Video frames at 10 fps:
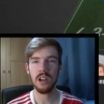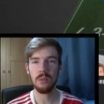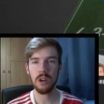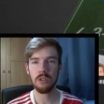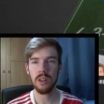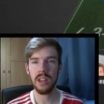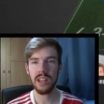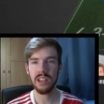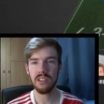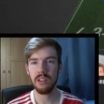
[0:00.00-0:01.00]
a Welsh player
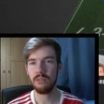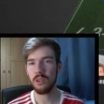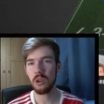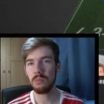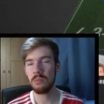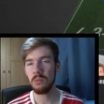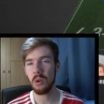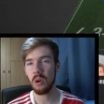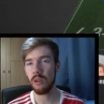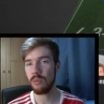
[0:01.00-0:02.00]
gets an inform
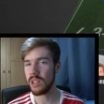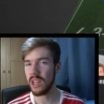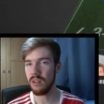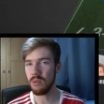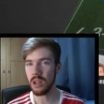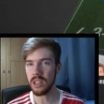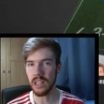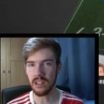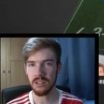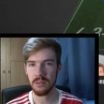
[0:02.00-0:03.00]
or if we get Ryan
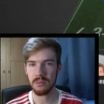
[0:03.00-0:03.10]
Giggs.